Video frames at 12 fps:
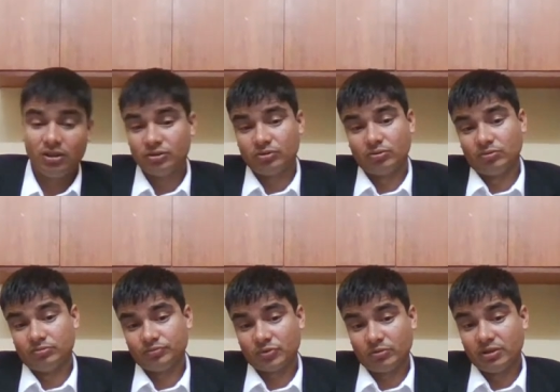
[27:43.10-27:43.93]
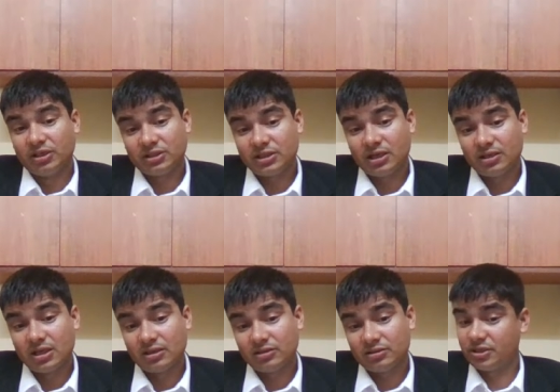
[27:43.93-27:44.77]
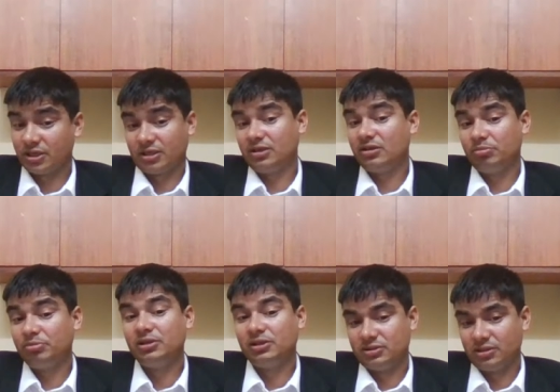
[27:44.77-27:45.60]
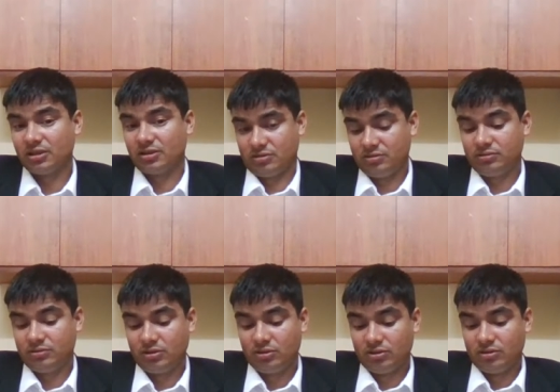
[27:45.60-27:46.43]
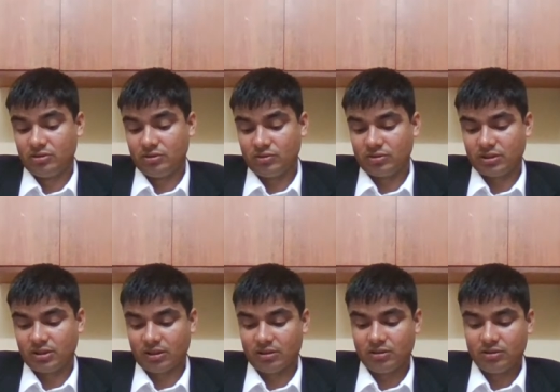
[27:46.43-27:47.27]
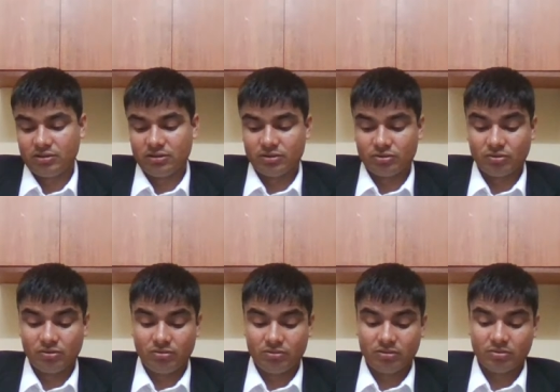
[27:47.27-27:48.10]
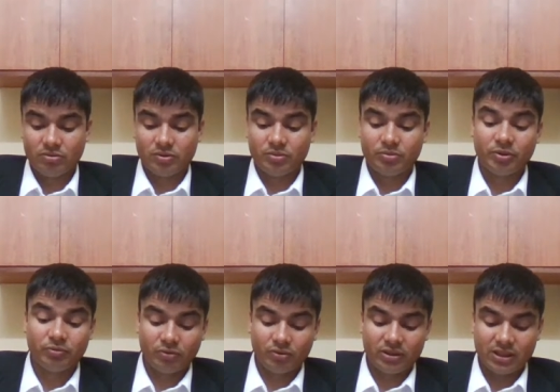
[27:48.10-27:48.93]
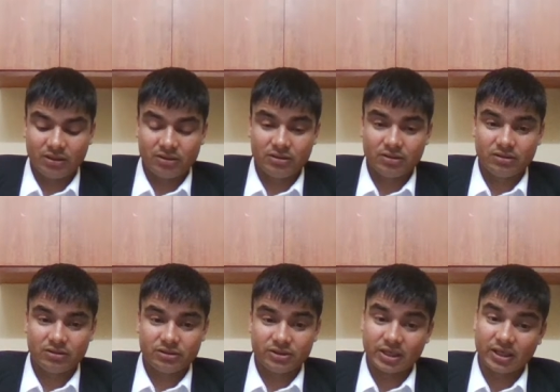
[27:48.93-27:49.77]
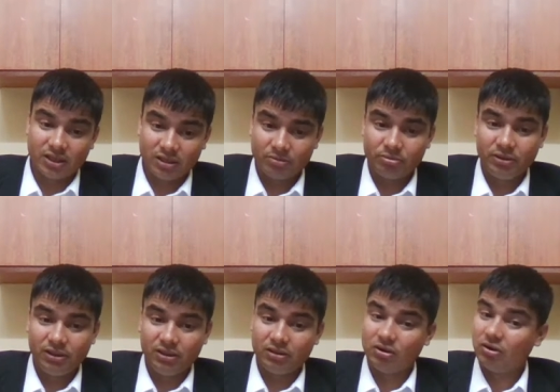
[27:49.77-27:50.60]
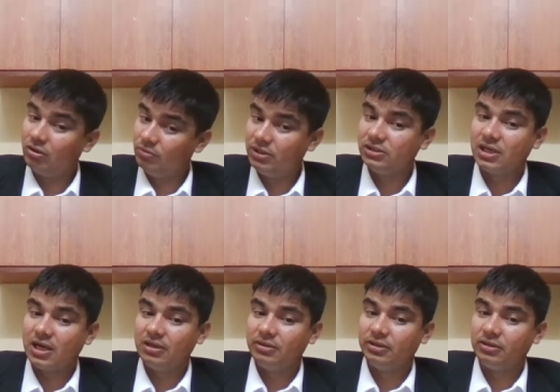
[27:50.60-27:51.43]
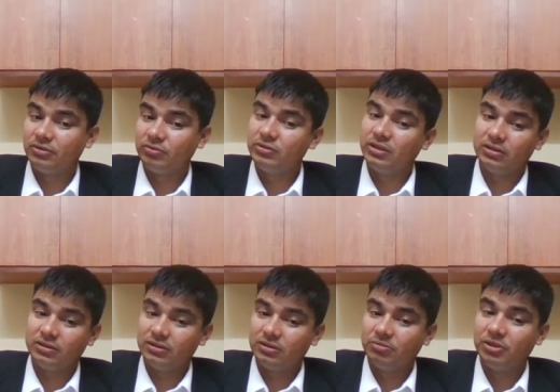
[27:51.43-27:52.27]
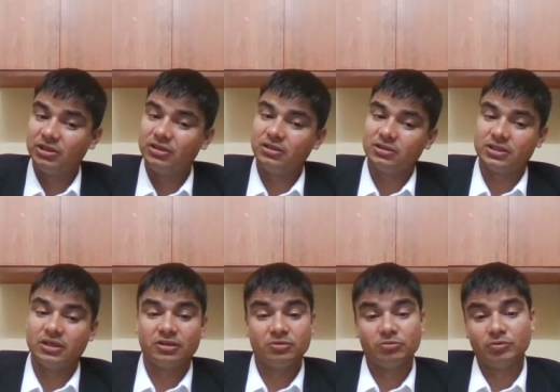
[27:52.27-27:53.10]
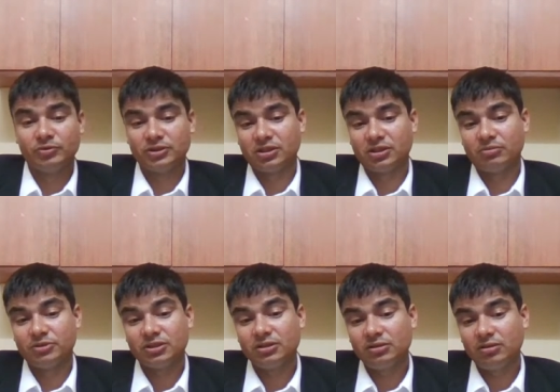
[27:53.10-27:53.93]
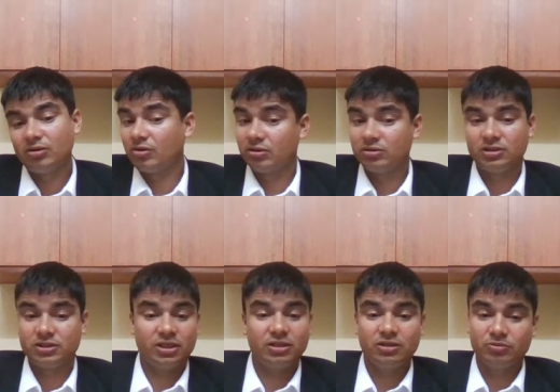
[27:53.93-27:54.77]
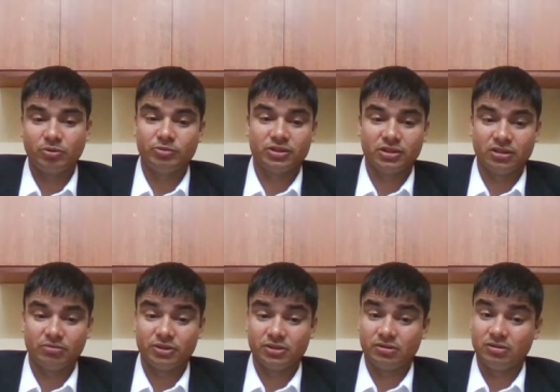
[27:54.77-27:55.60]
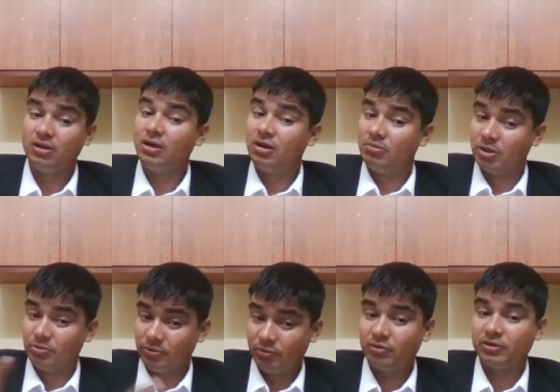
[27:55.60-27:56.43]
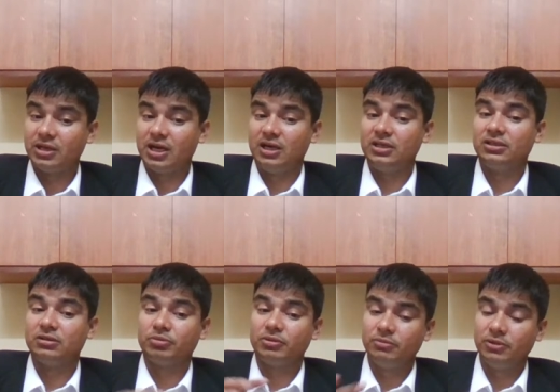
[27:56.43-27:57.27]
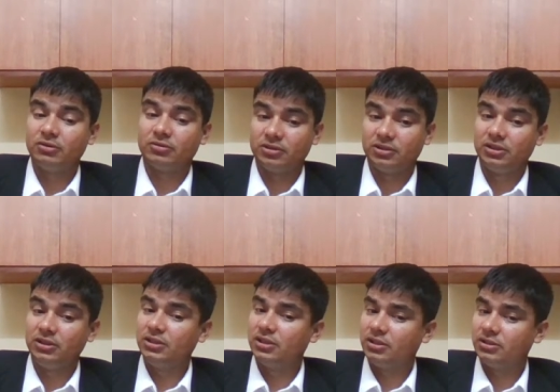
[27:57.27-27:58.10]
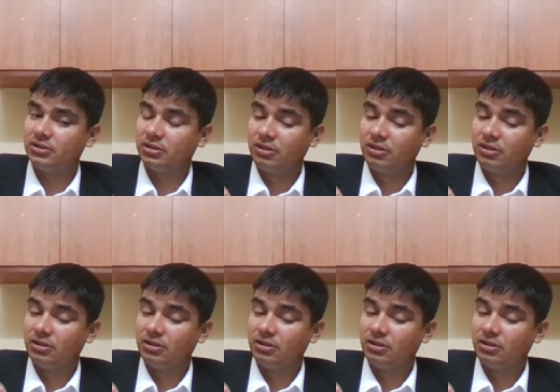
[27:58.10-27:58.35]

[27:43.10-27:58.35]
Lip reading: So you understand their second appeal is there. Okay. So before that, second appeal always lie into the with the Central Information Commission or the State Information Commission. But before that, in the public authority, there is